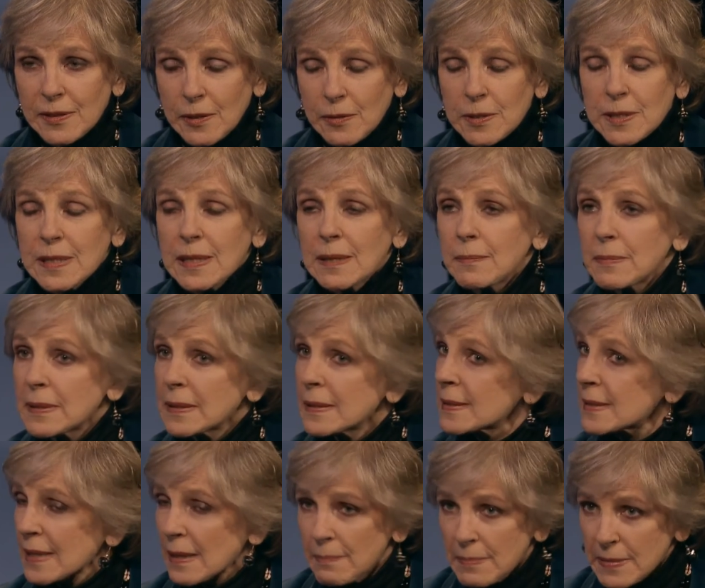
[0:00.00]
You know, some,
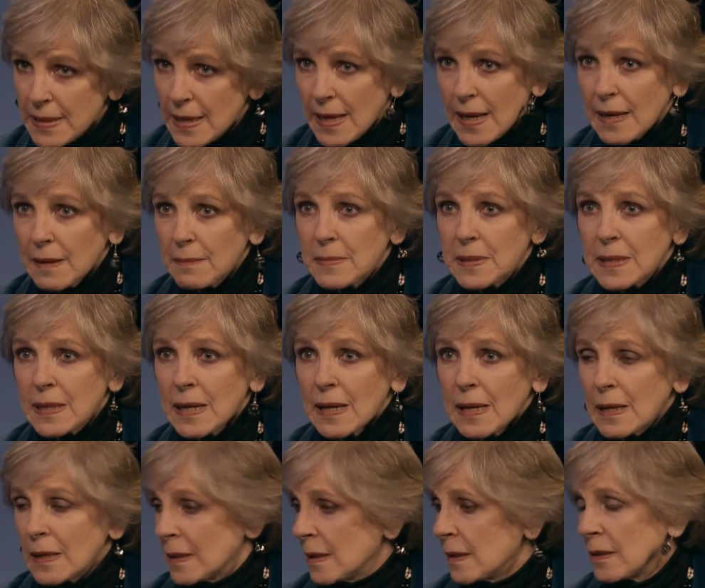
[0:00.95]
sometimes
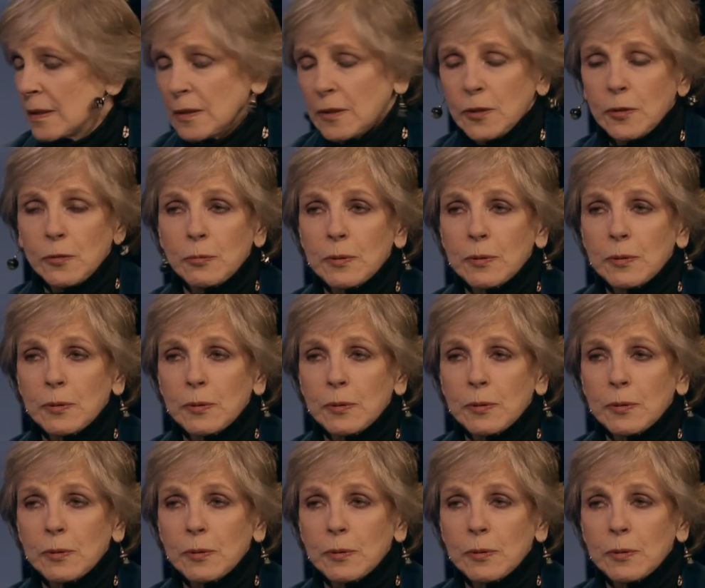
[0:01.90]
you